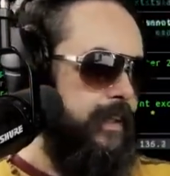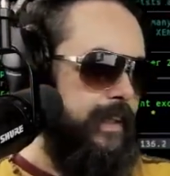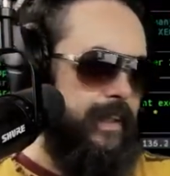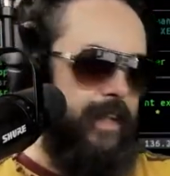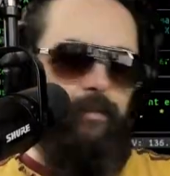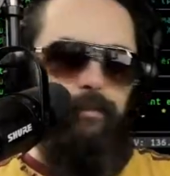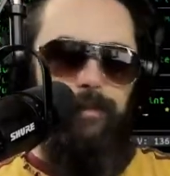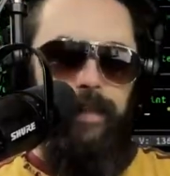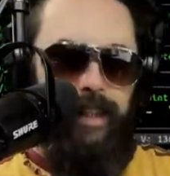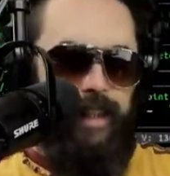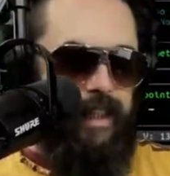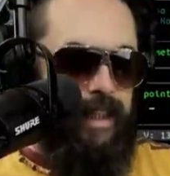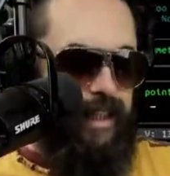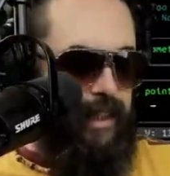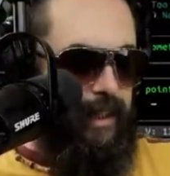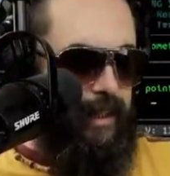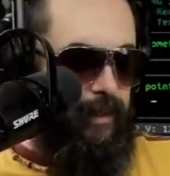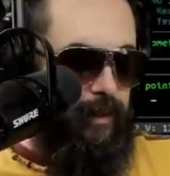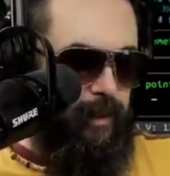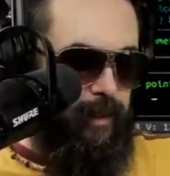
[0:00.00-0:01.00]
stuff I
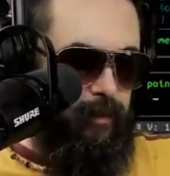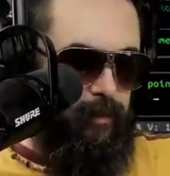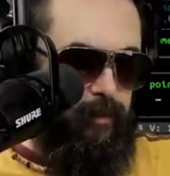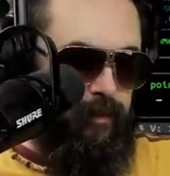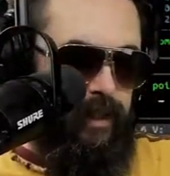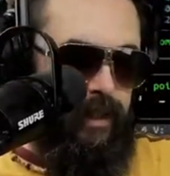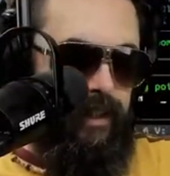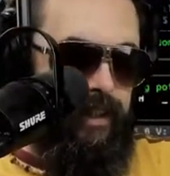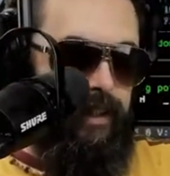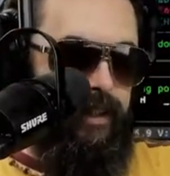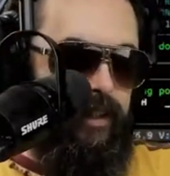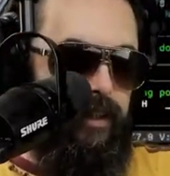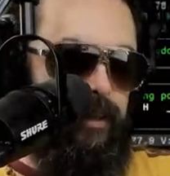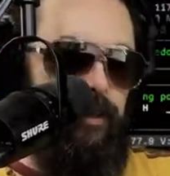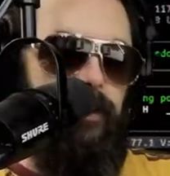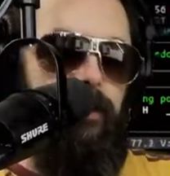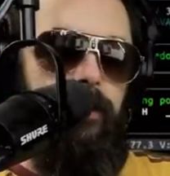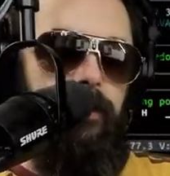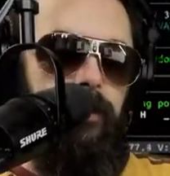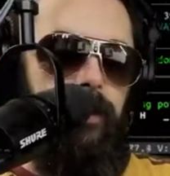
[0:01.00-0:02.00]
need to really
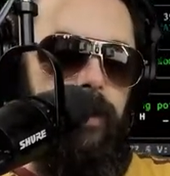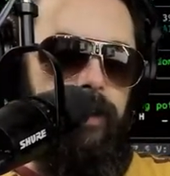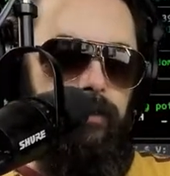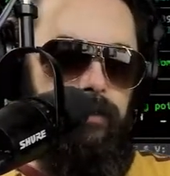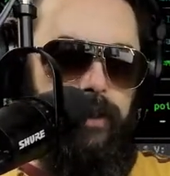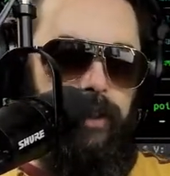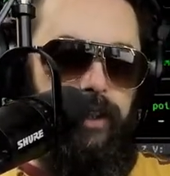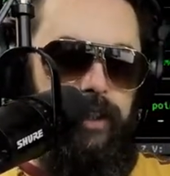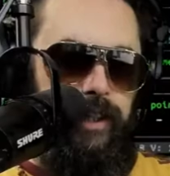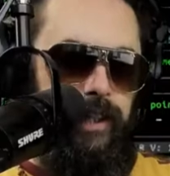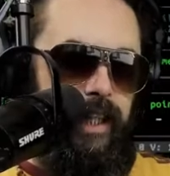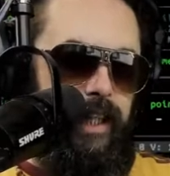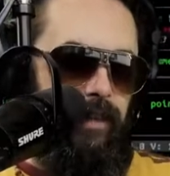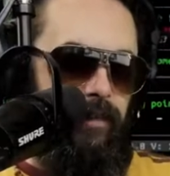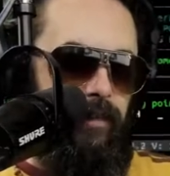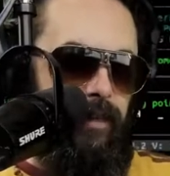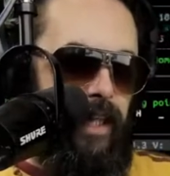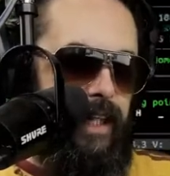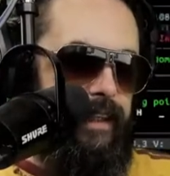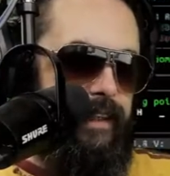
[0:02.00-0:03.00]
do as far as
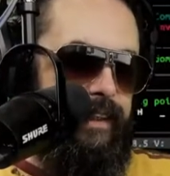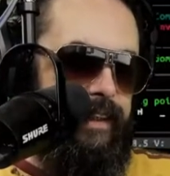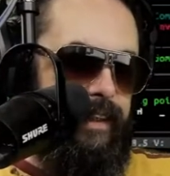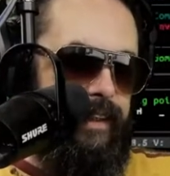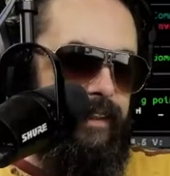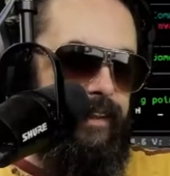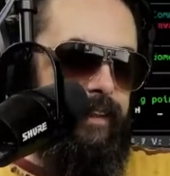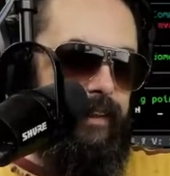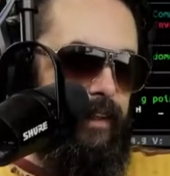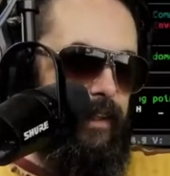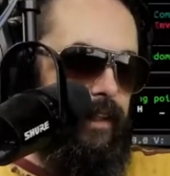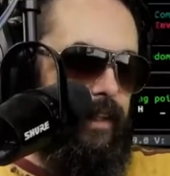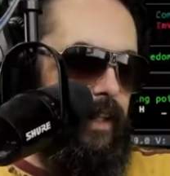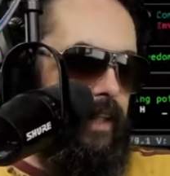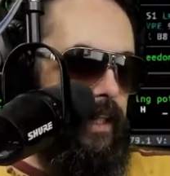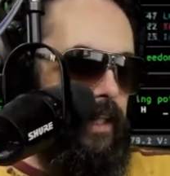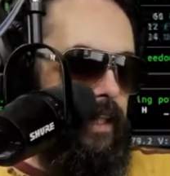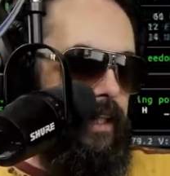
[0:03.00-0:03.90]
channel-wise is concerned.